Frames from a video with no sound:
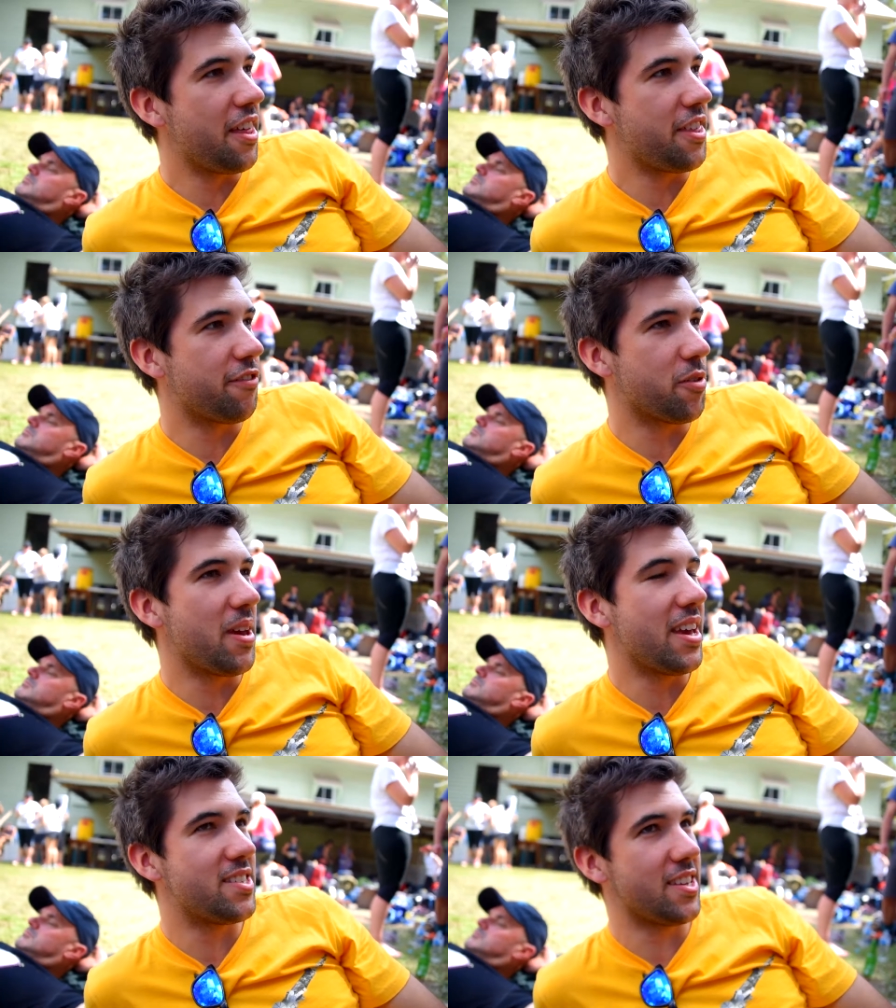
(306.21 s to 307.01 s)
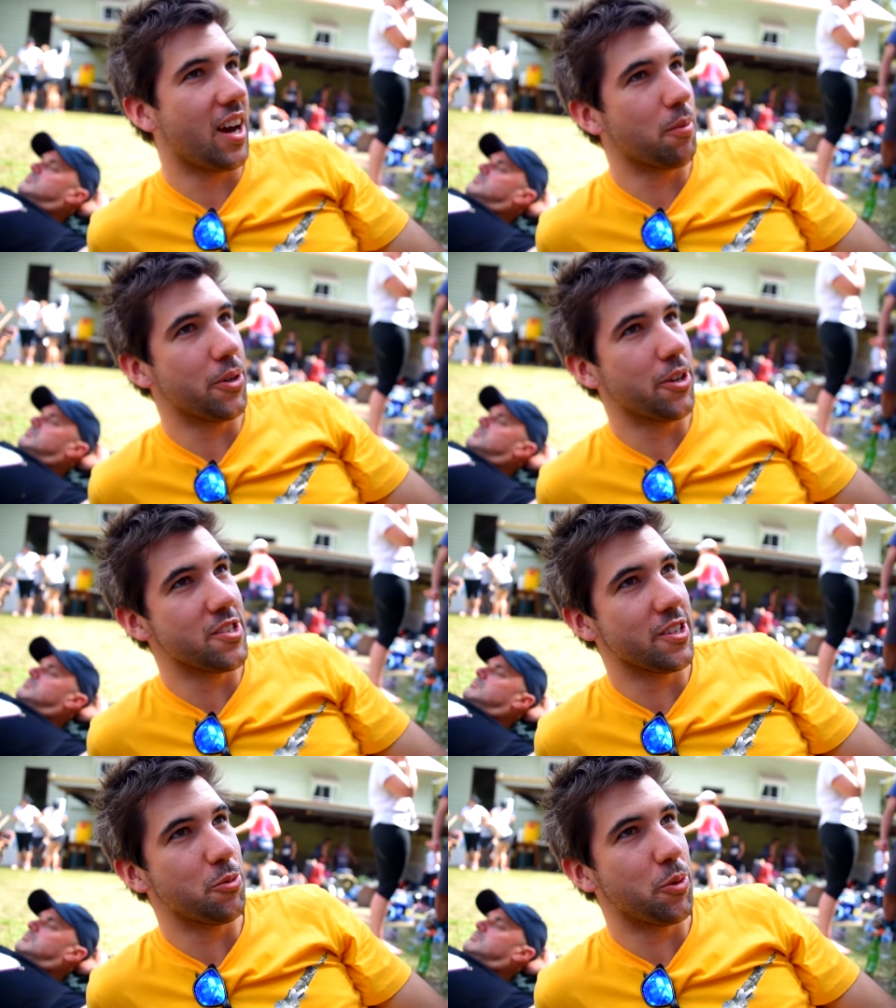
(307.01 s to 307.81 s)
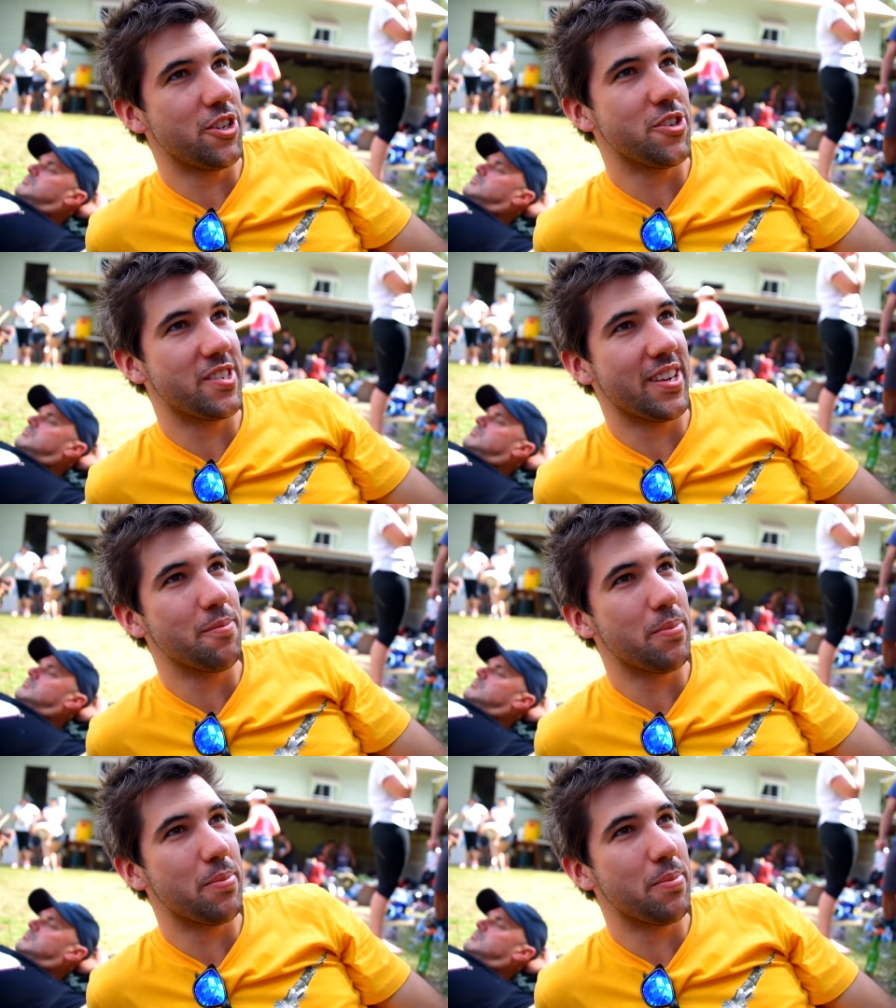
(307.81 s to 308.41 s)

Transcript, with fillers: and I think for me as a young person, when you see